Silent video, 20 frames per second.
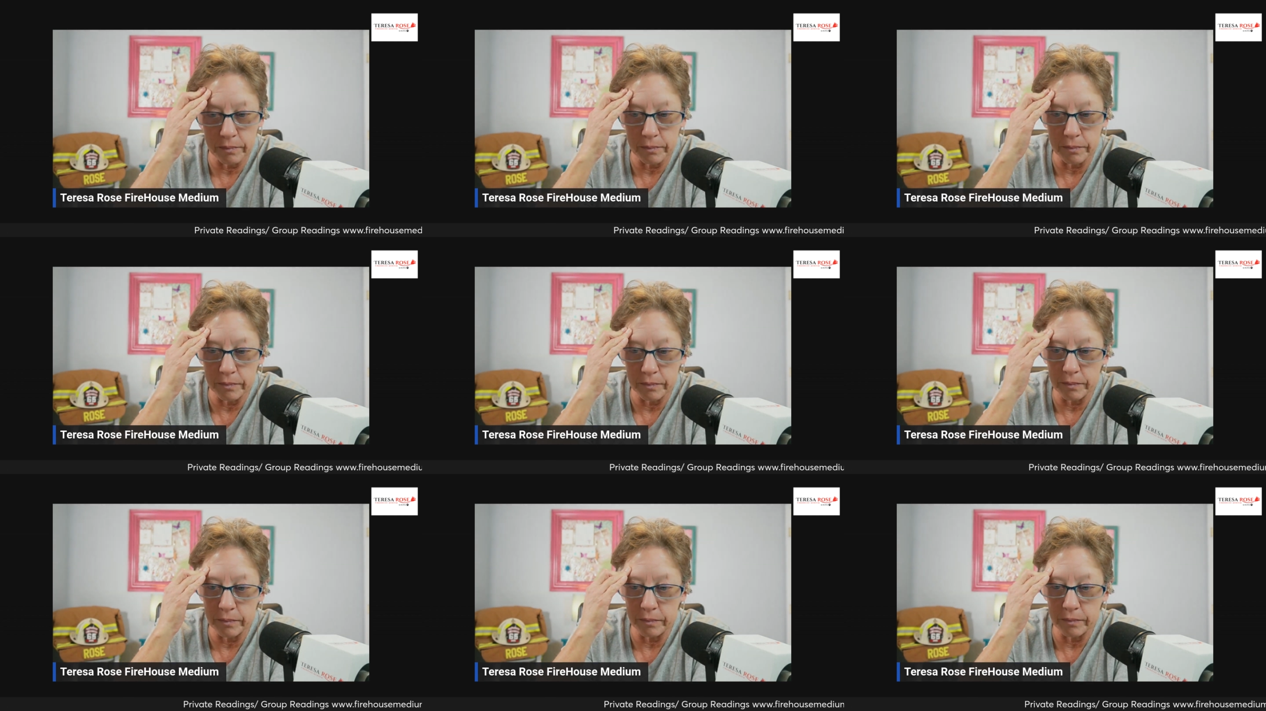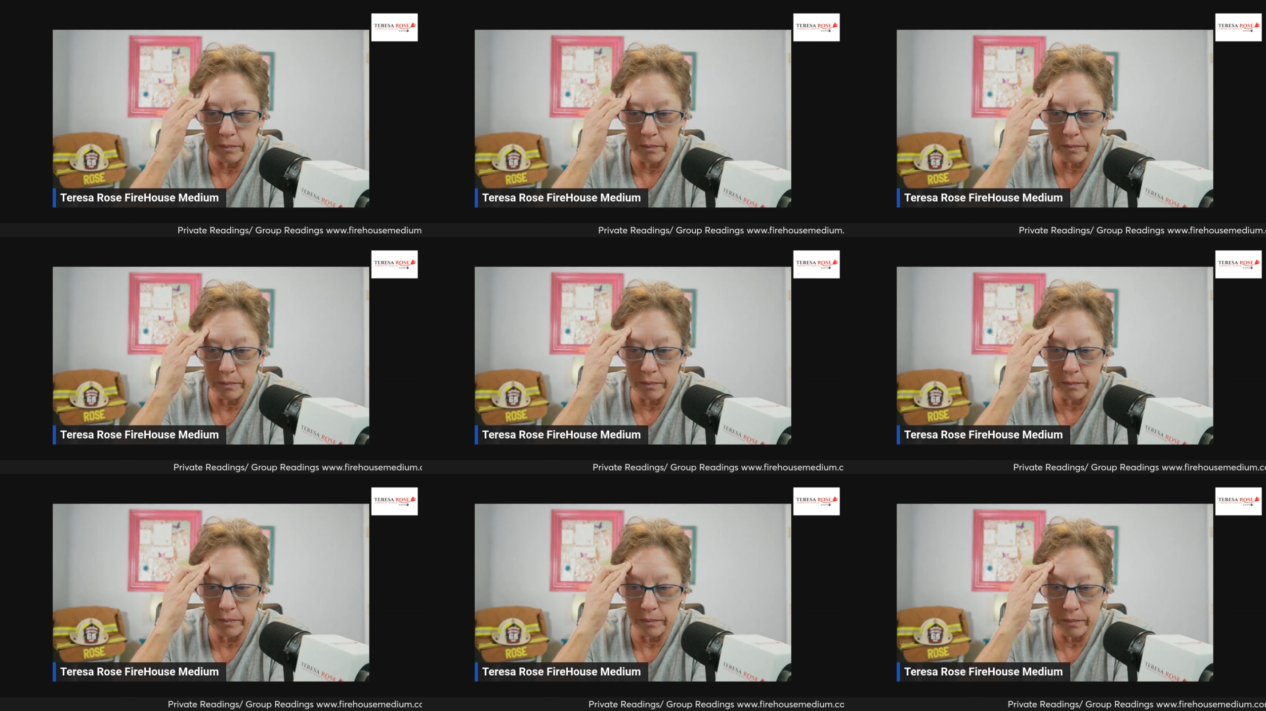
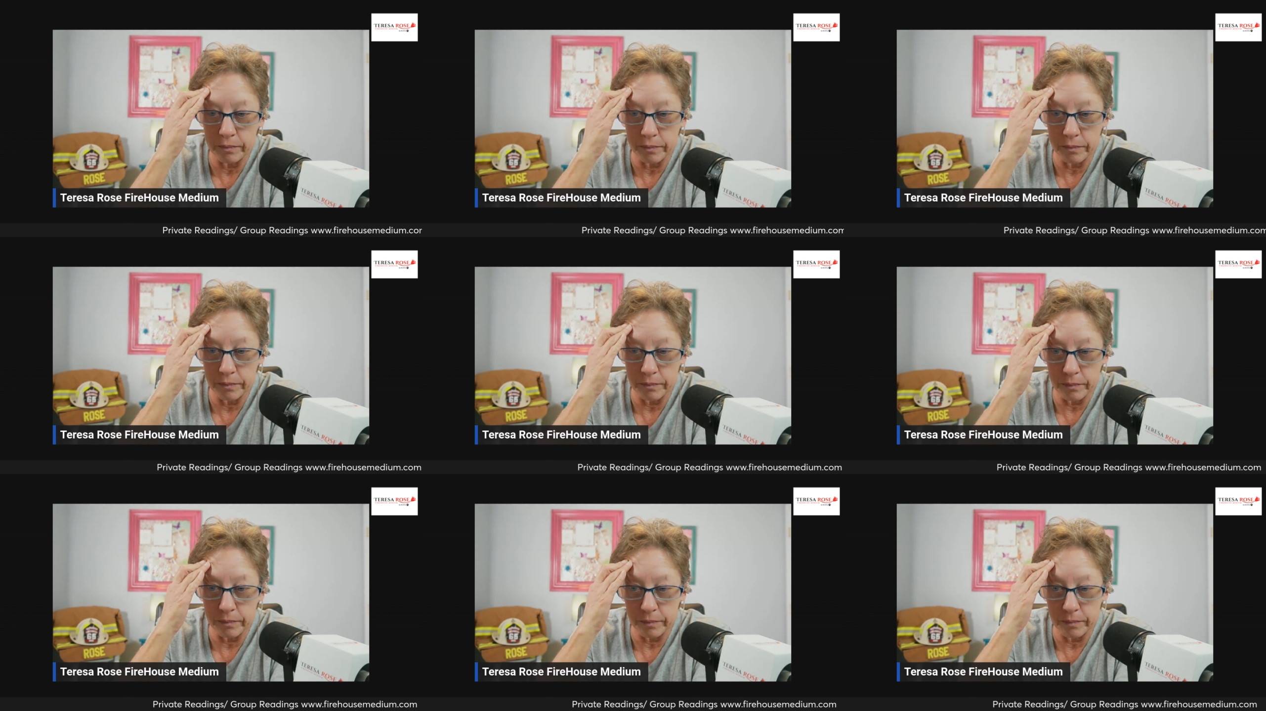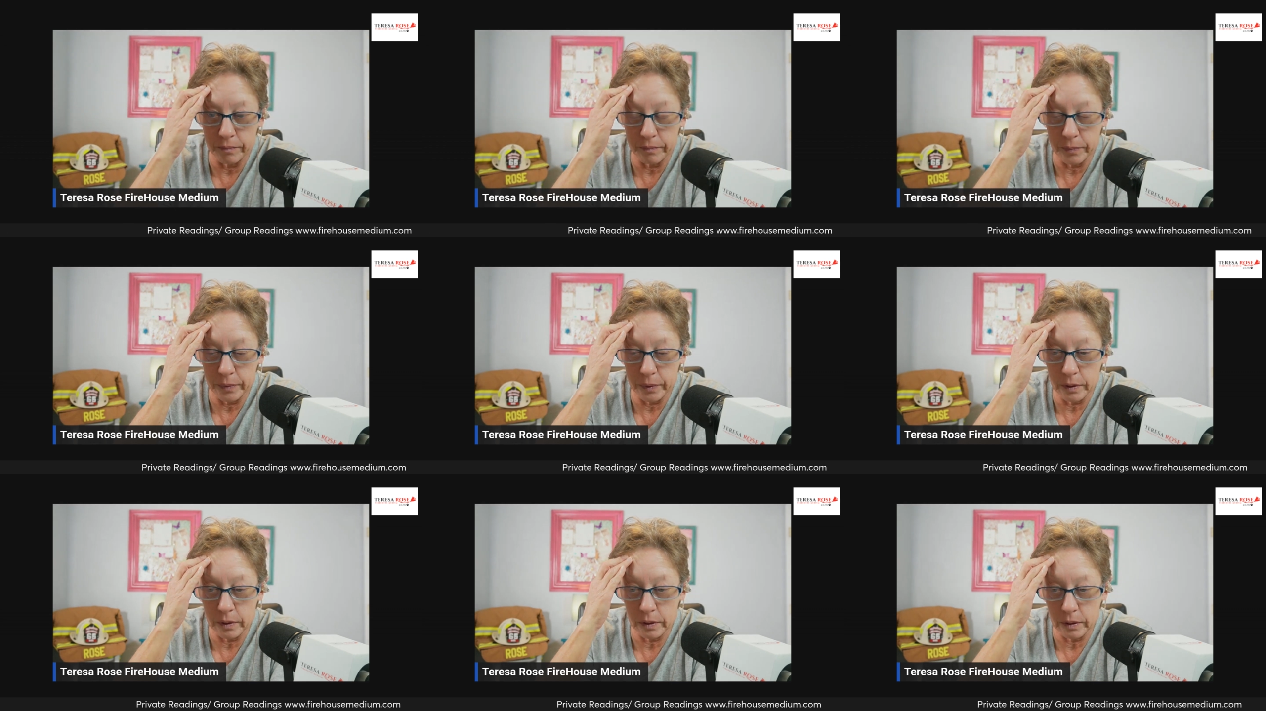
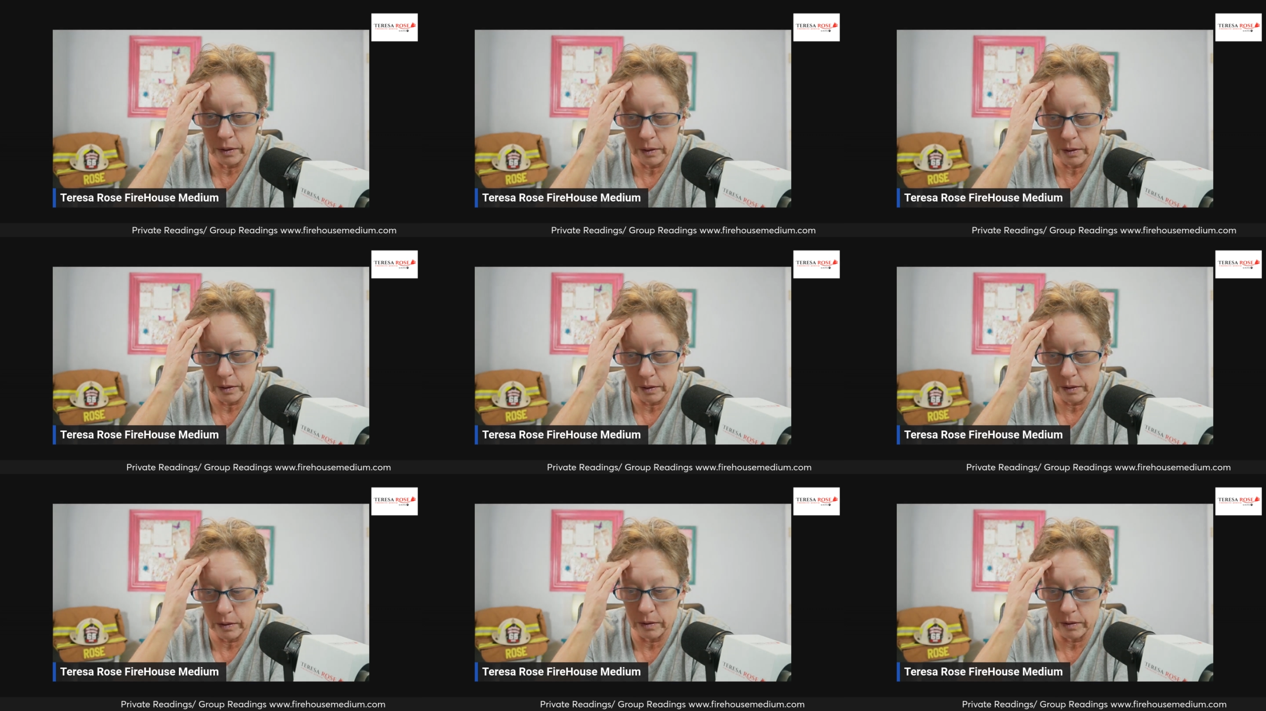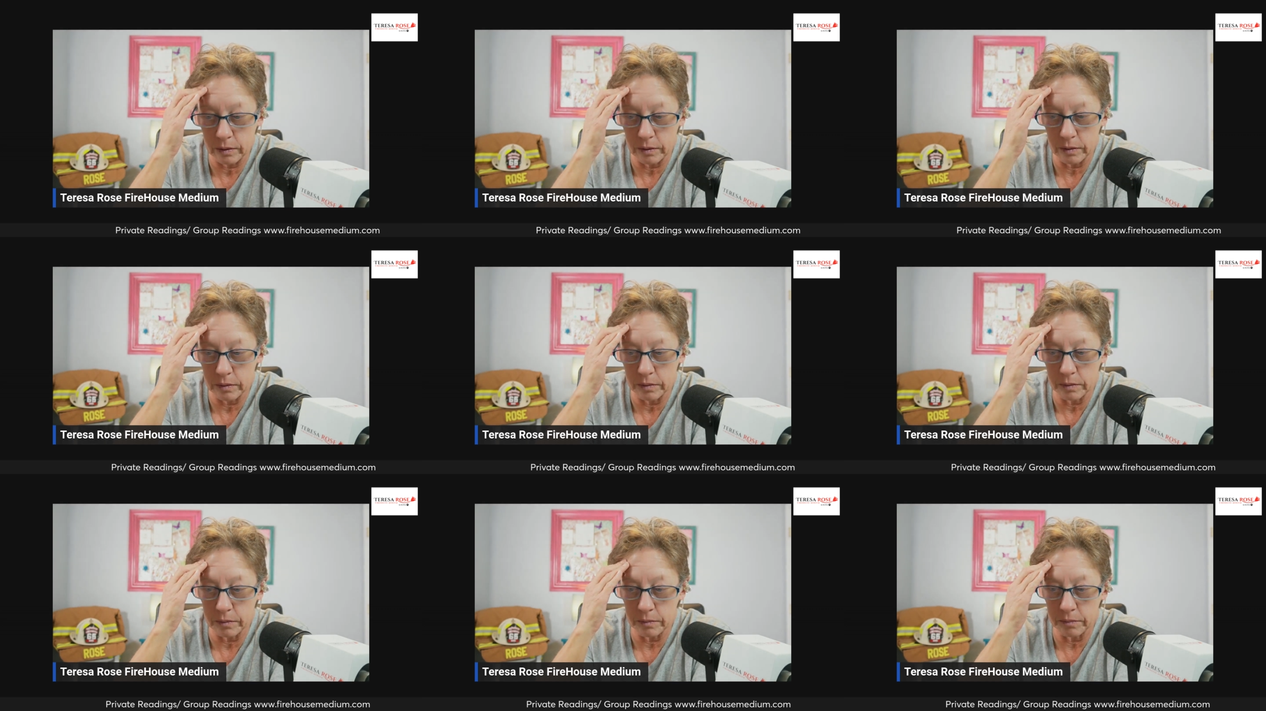
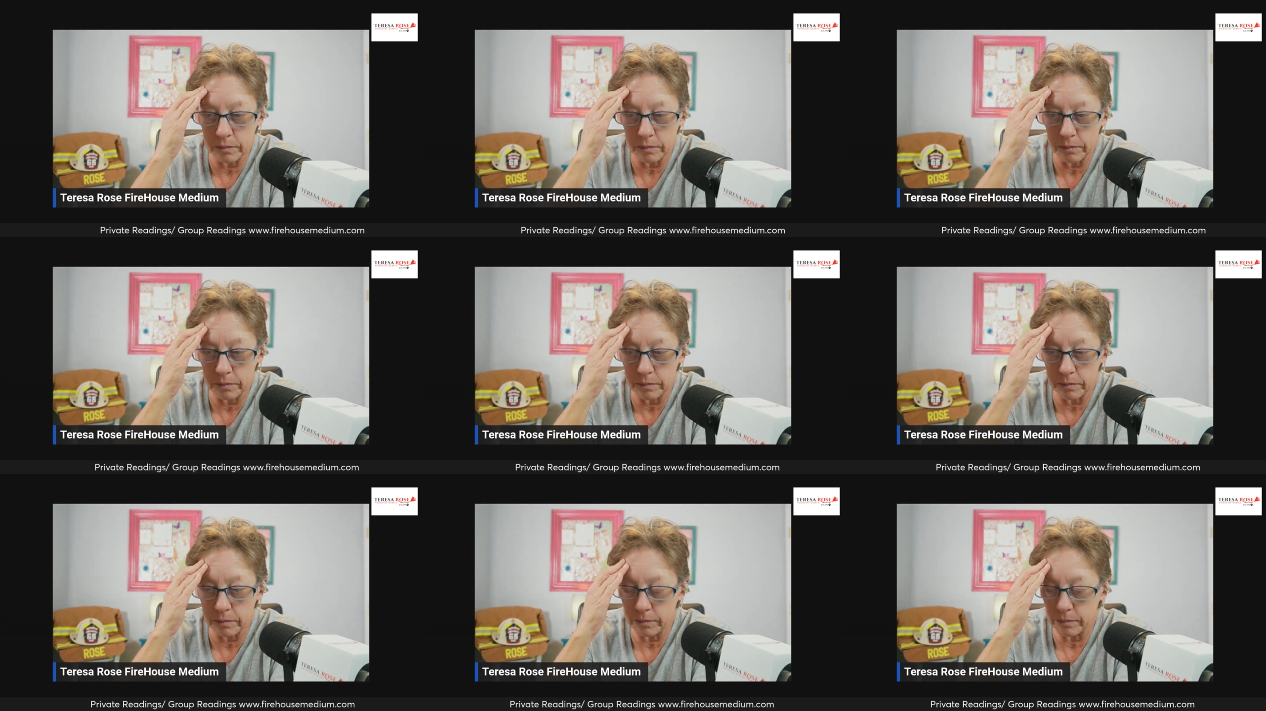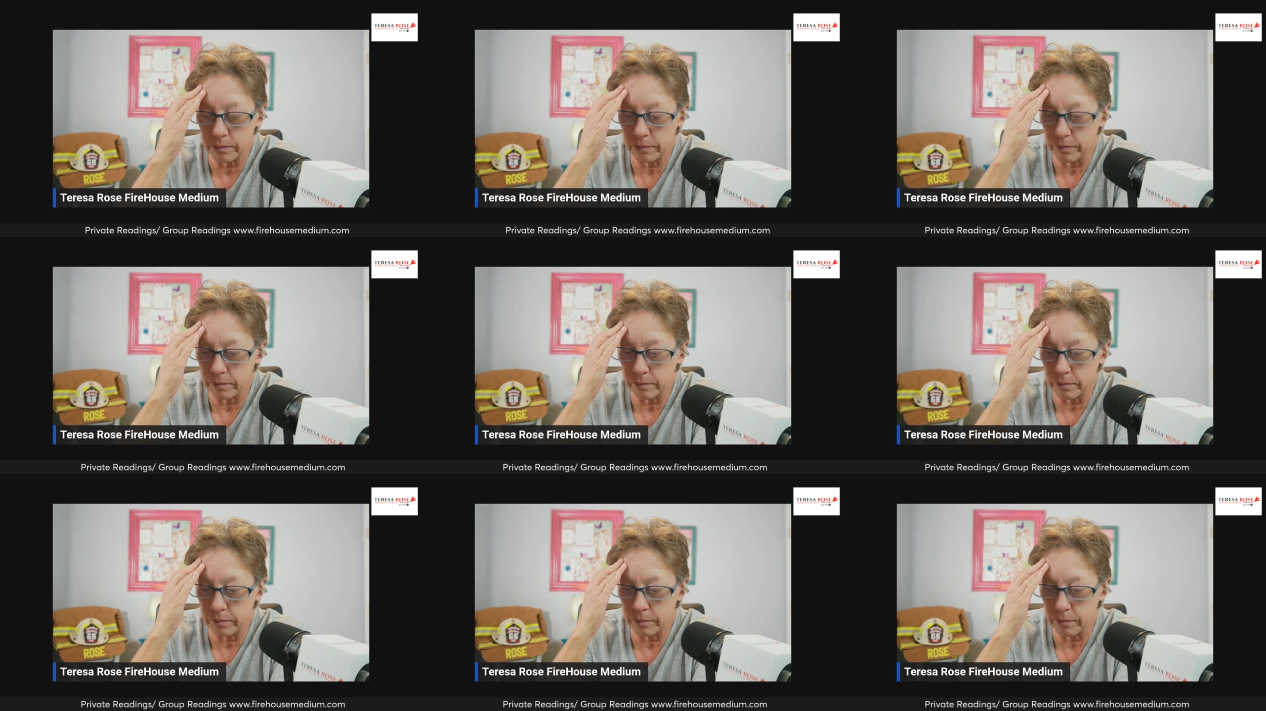Nothing is said.